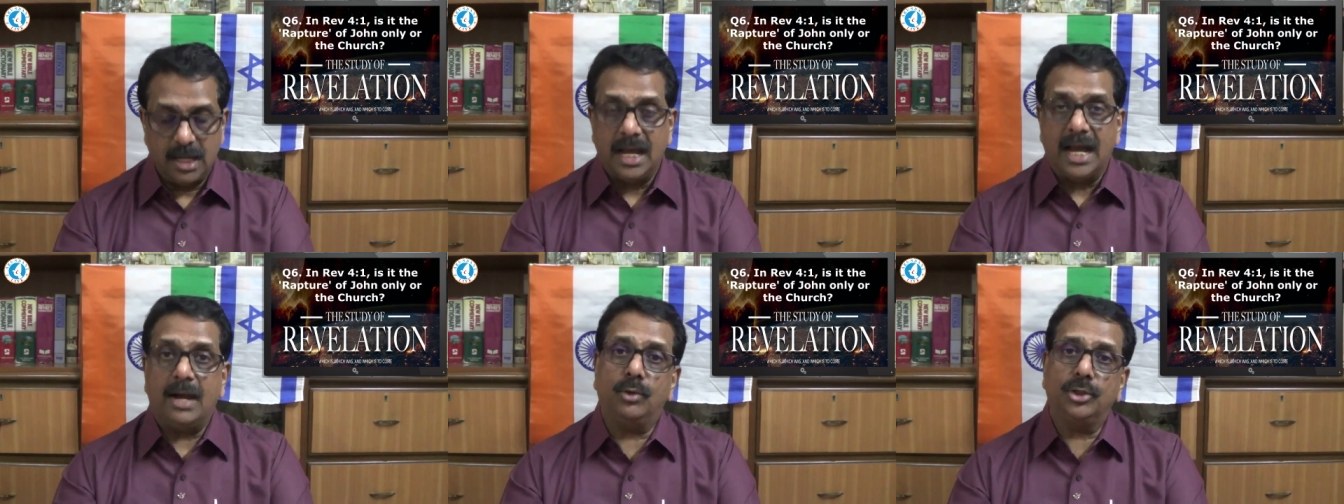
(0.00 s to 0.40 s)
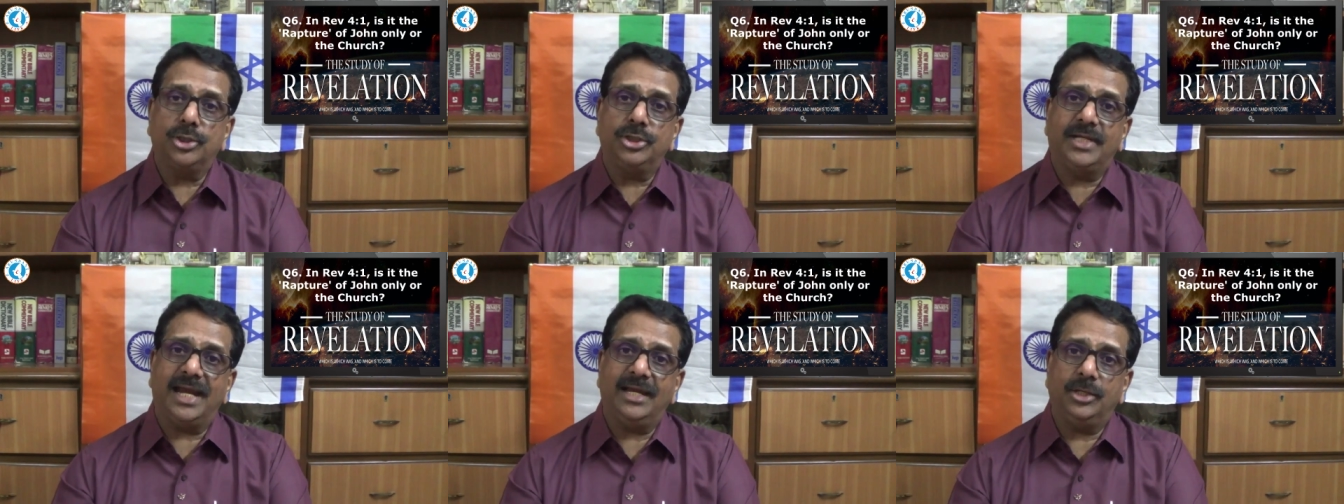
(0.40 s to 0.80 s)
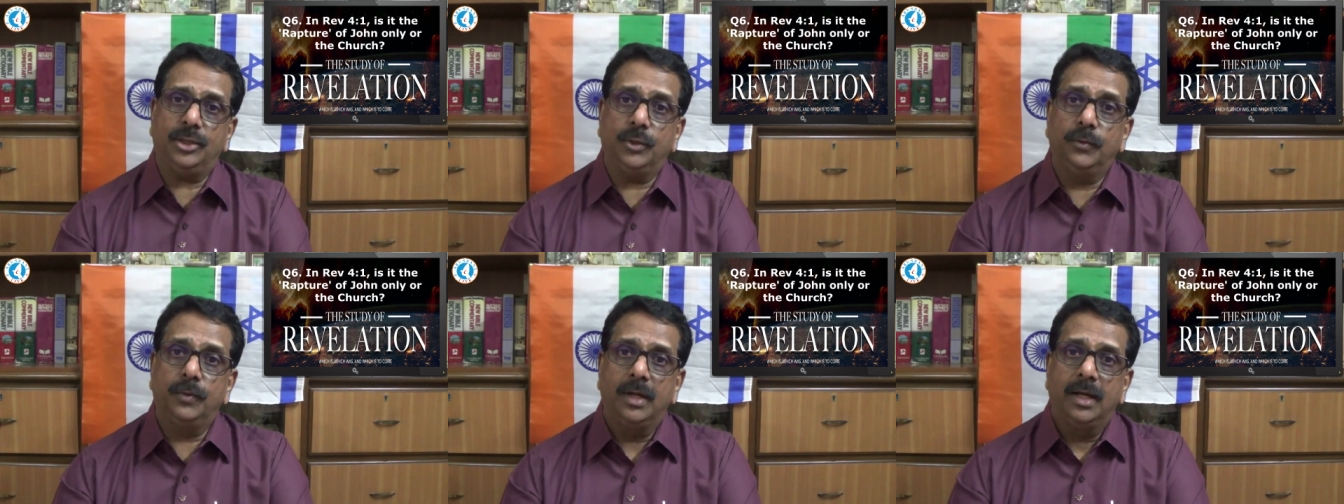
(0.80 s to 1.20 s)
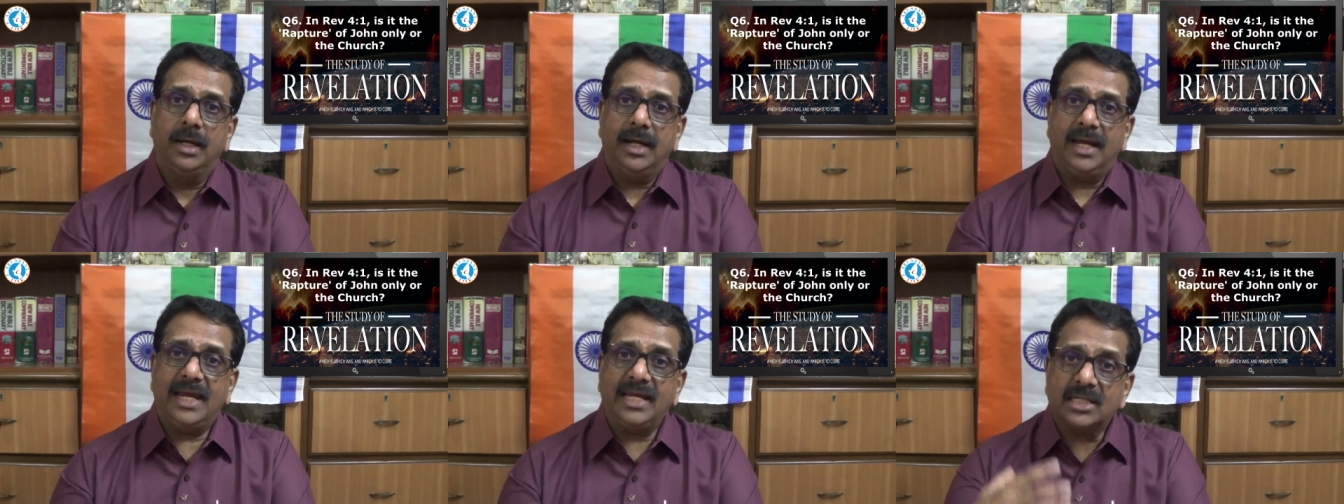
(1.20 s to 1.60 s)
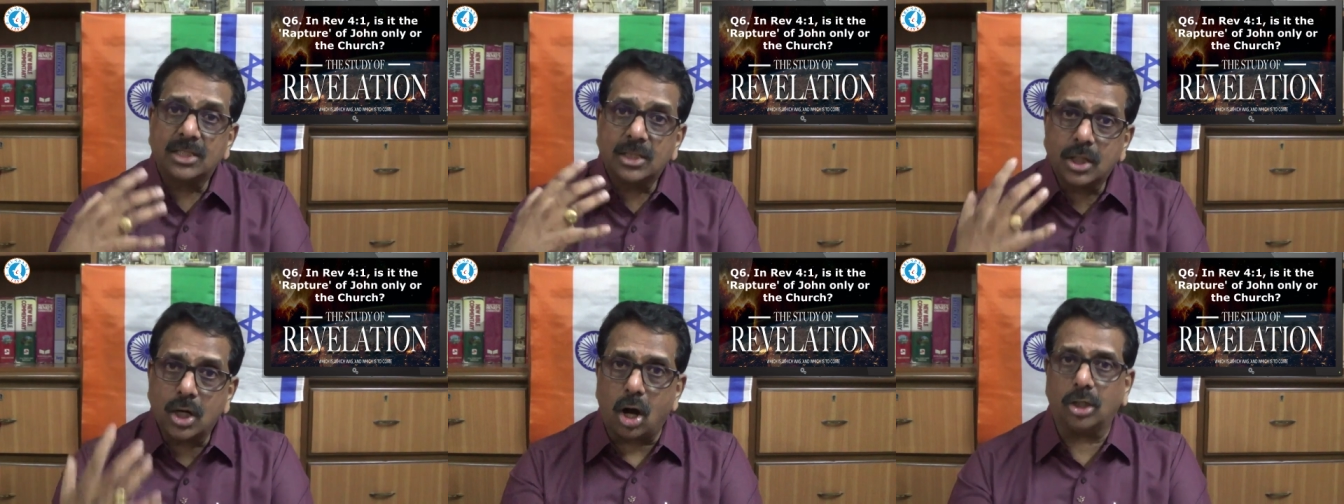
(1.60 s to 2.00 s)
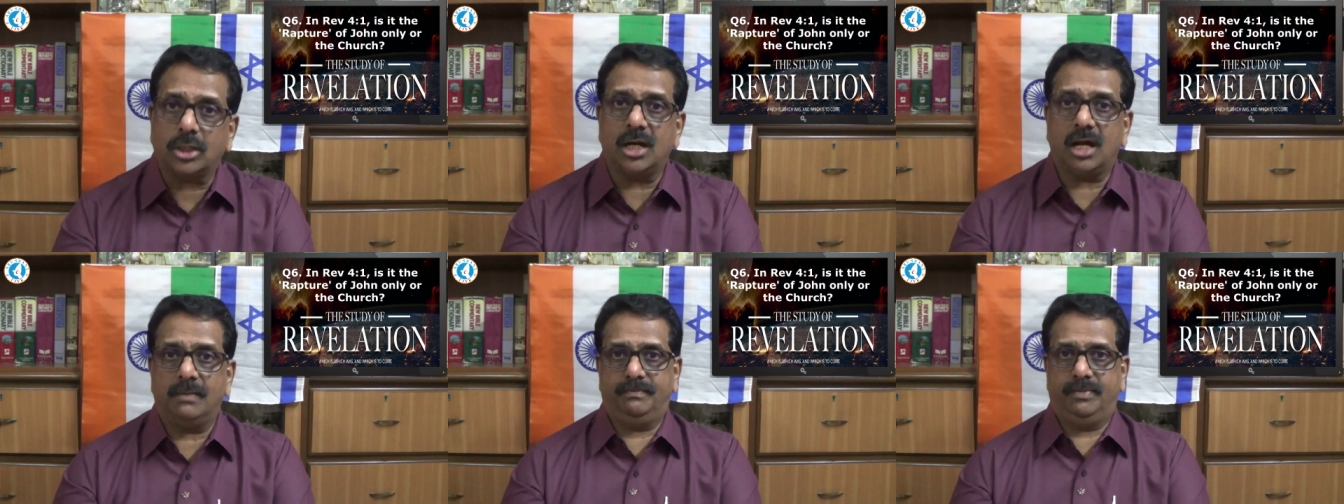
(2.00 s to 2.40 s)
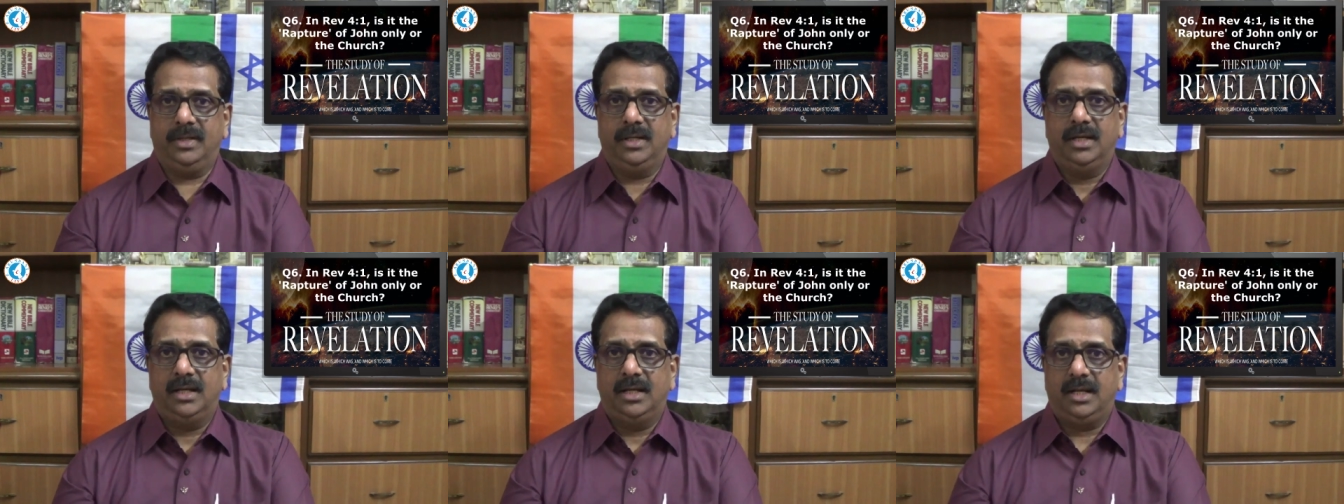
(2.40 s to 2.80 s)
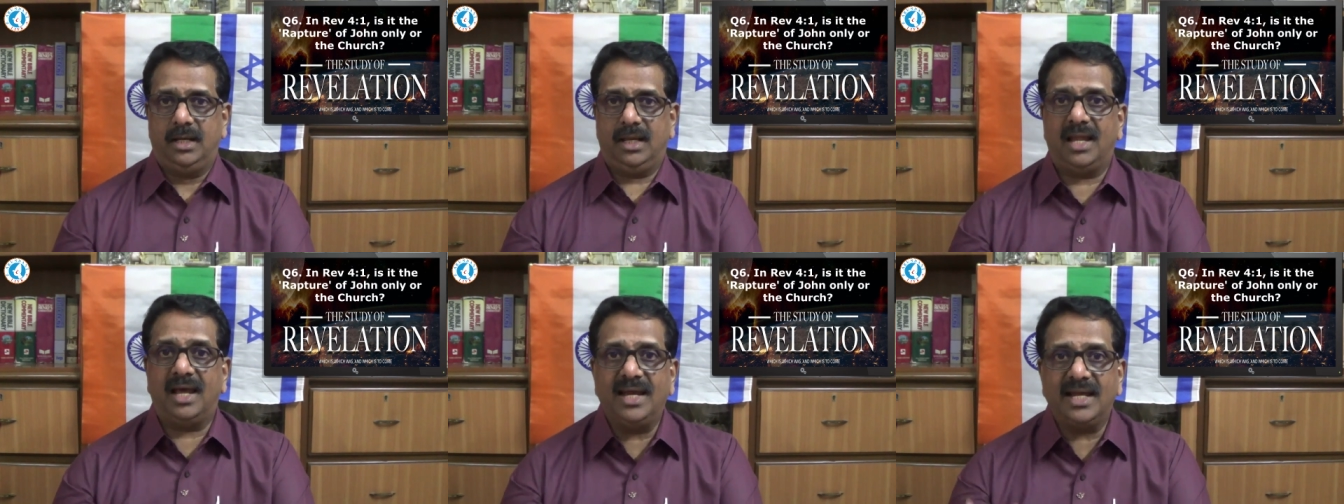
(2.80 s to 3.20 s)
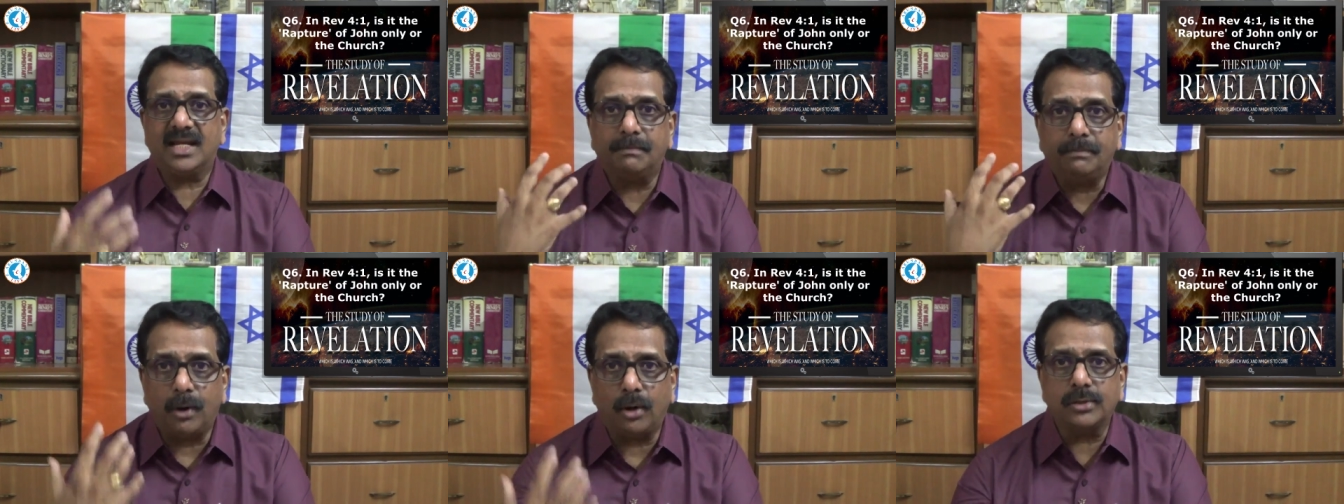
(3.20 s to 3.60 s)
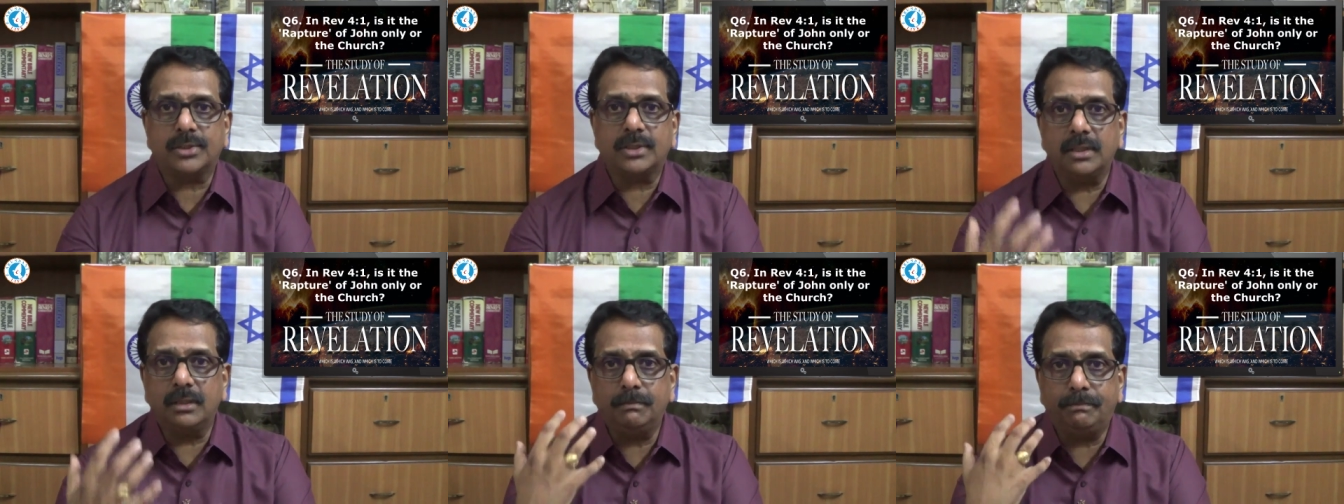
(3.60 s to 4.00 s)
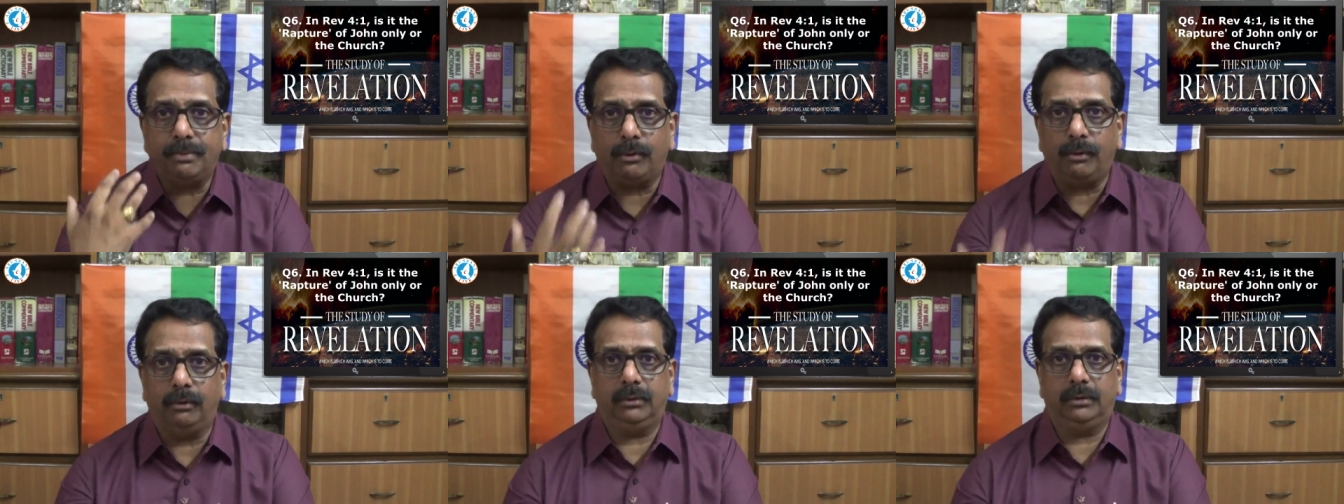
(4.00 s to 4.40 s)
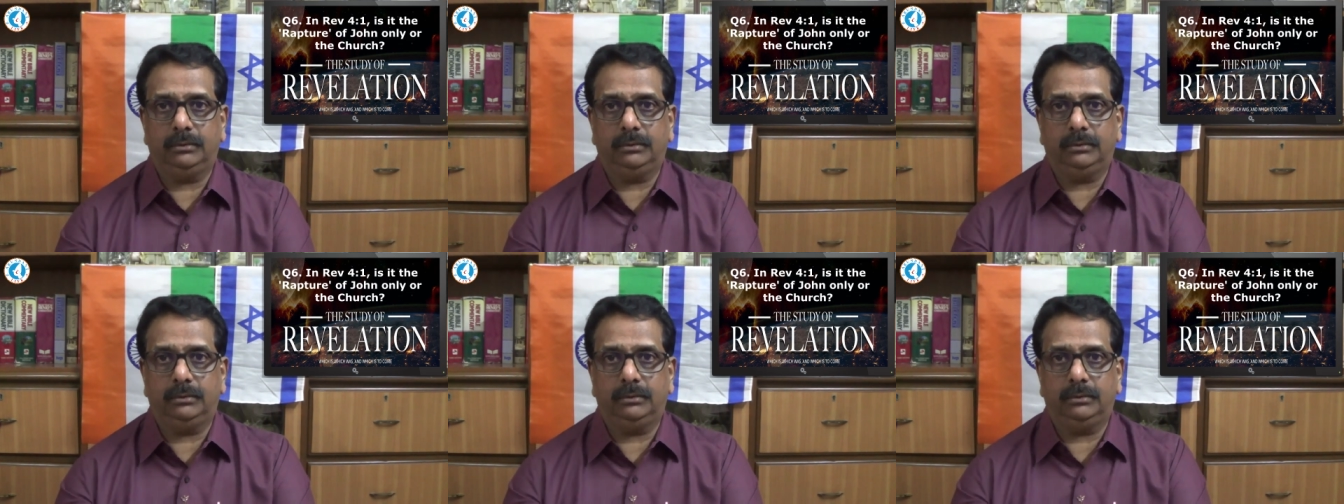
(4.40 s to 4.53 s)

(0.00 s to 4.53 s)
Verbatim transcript: I want to tell you, he's caught up like Apostle Paul